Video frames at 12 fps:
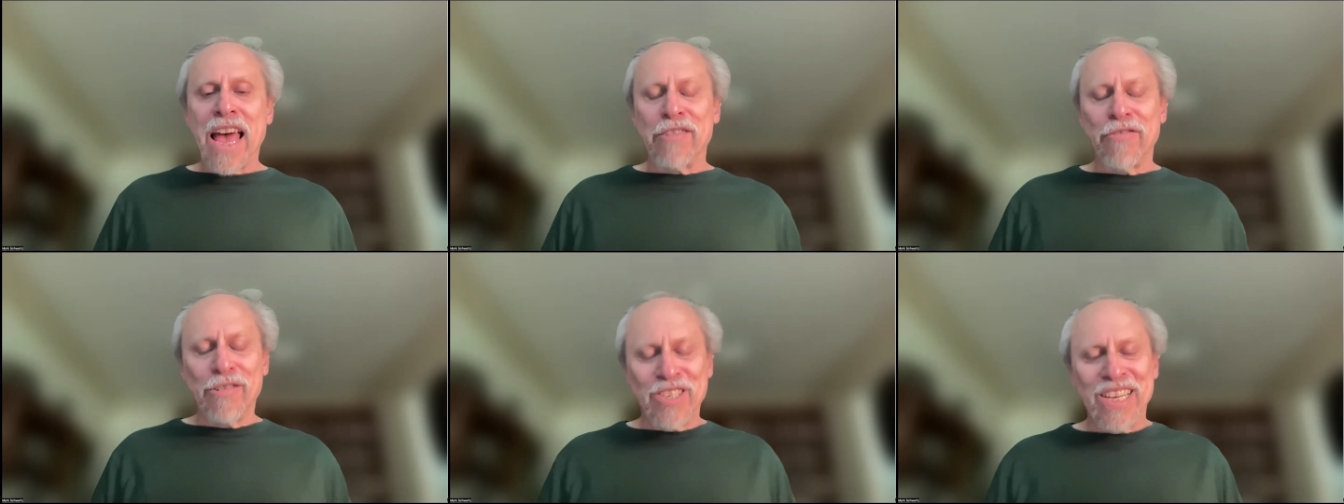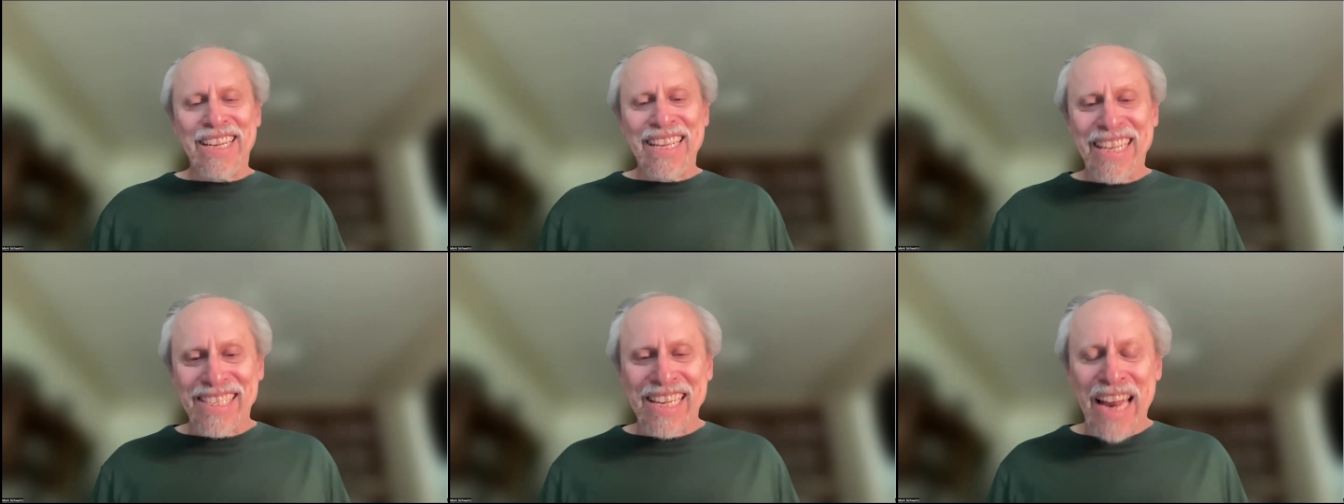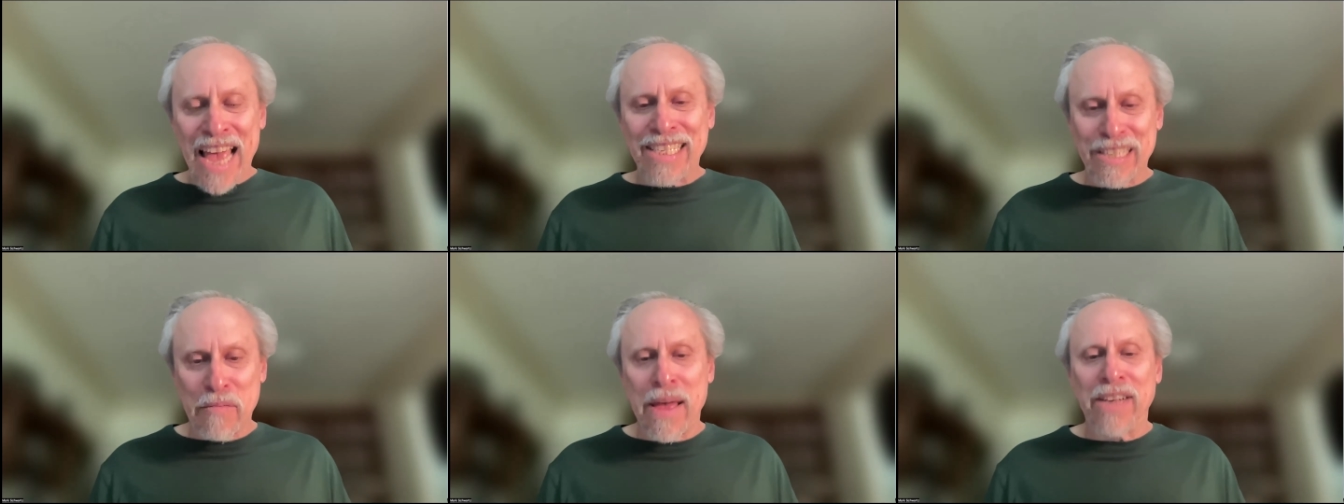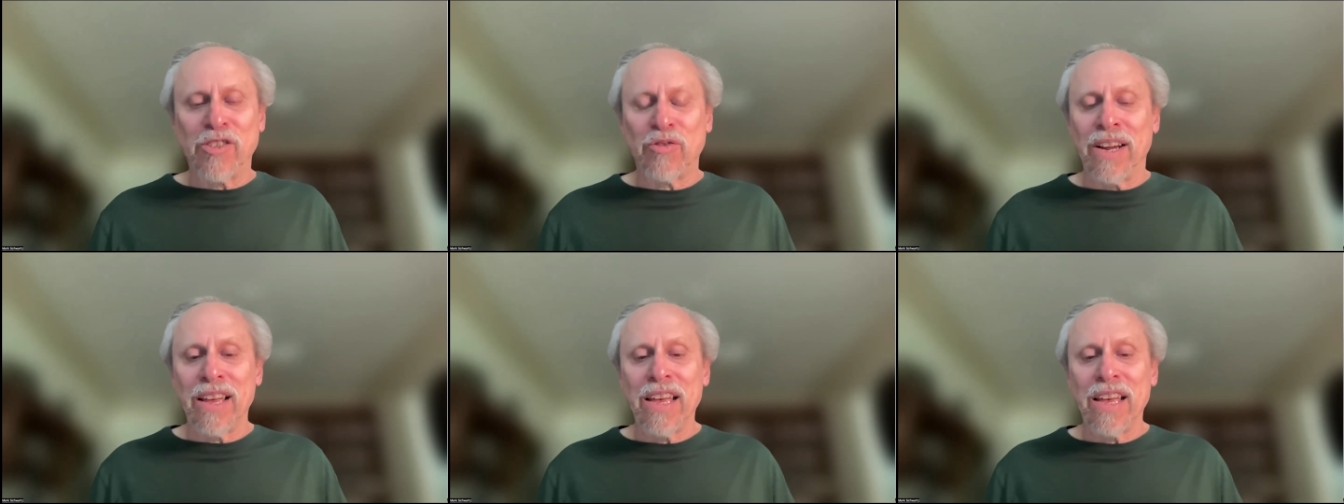heterogeneous and asymmetric.